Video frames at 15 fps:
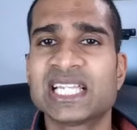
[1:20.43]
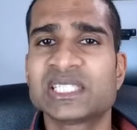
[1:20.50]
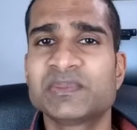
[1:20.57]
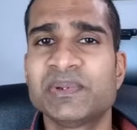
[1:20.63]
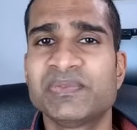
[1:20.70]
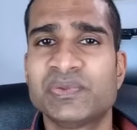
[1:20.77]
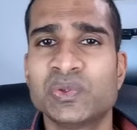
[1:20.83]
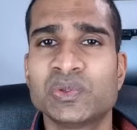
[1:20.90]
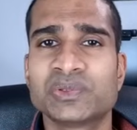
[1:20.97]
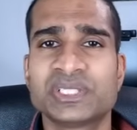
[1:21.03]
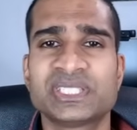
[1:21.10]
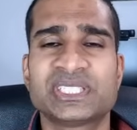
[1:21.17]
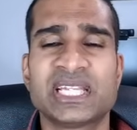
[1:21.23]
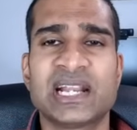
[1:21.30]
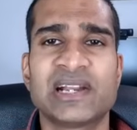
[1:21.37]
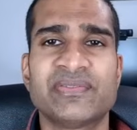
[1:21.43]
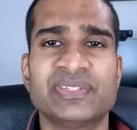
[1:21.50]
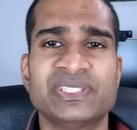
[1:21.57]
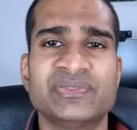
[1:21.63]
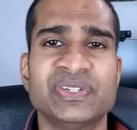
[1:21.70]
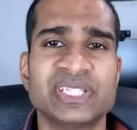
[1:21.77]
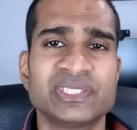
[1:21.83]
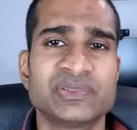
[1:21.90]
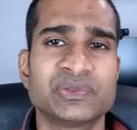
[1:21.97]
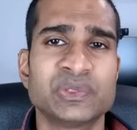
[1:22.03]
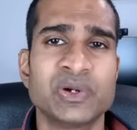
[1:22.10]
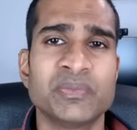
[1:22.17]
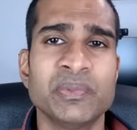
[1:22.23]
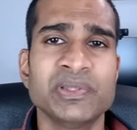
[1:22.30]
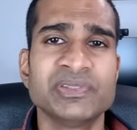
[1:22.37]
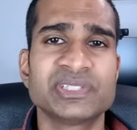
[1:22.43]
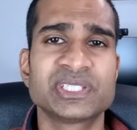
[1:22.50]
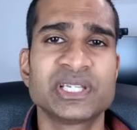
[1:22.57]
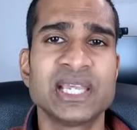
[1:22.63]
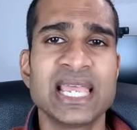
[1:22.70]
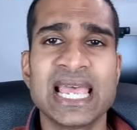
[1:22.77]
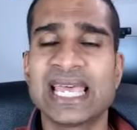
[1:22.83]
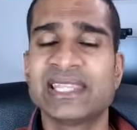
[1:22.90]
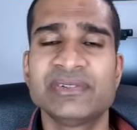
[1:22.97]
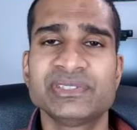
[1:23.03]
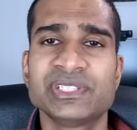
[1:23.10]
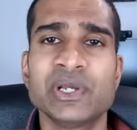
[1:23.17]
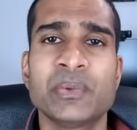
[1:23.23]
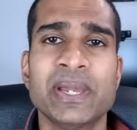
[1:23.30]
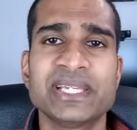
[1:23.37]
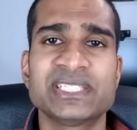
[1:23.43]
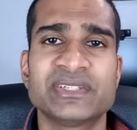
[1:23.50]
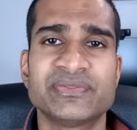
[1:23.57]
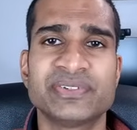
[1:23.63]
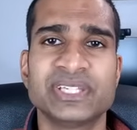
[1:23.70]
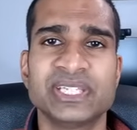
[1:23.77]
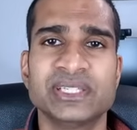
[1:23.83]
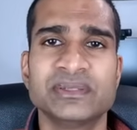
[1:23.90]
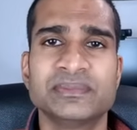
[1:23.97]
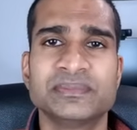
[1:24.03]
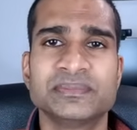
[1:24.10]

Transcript: As before, this tariff is fixed for 12 months and there is no exit fee.